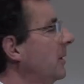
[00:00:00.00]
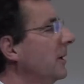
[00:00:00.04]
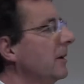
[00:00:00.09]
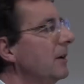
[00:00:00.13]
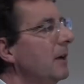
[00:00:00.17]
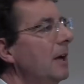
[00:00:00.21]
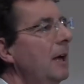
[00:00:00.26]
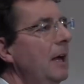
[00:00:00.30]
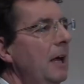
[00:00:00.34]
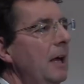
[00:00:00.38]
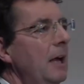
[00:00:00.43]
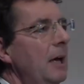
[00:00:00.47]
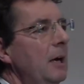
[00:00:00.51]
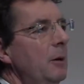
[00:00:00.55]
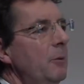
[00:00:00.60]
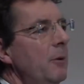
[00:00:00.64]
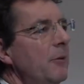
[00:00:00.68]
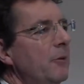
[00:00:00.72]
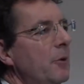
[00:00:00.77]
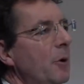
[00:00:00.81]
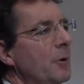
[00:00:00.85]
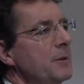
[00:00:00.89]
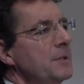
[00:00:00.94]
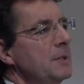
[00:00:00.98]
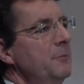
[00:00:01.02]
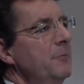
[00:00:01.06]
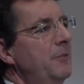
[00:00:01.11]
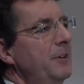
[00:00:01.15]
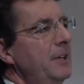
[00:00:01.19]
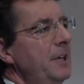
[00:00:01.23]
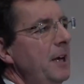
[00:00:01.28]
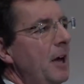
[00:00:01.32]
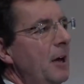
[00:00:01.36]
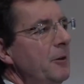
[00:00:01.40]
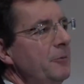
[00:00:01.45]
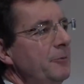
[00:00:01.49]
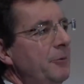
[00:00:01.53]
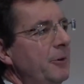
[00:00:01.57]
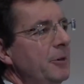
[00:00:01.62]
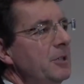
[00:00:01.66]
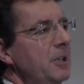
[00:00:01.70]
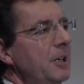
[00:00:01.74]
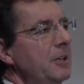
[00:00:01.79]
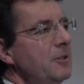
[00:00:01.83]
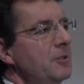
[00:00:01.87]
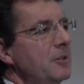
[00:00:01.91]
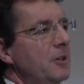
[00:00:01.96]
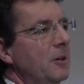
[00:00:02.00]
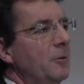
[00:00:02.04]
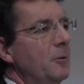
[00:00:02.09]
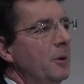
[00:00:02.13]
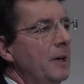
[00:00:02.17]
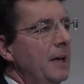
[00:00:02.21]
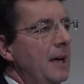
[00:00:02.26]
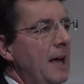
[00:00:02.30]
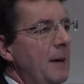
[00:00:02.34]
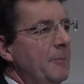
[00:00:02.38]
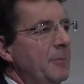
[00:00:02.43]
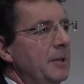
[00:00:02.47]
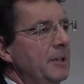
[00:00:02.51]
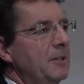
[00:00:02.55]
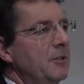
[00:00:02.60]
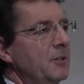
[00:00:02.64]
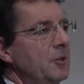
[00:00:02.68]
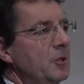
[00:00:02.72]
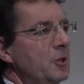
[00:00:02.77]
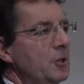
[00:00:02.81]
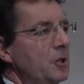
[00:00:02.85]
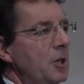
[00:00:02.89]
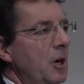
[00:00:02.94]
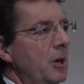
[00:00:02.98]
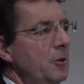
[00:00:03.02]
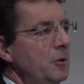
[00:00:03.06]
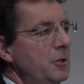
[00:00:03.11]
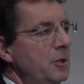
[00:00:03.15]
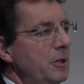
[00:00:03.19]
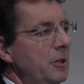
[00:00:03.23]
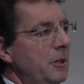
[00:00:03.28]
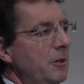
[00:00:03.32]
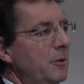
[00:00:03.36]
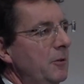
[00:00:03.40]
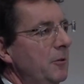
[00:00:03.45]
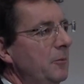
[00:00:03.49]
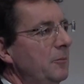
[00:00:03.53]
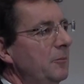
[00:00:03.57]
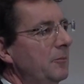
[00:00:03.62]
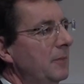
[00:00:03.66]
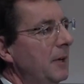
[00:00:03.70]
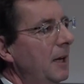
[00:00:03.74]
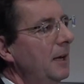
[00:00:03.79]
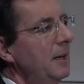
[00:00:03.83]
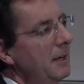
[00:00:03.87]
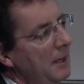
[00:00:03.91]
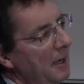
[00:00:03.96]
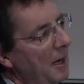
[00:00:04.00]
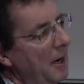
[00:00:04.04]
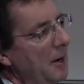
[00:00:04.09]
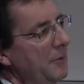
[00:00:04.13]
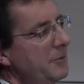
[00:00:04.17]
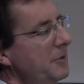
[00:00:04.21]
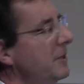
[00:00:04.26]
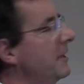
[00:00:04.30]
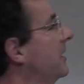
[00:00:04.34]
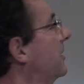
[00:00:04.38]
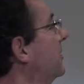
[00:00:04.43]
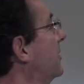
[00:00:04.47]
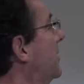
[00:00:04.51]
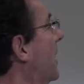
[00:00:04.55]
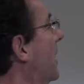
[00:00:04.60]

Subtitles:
but we've got some video footage that we're happy to show to you after this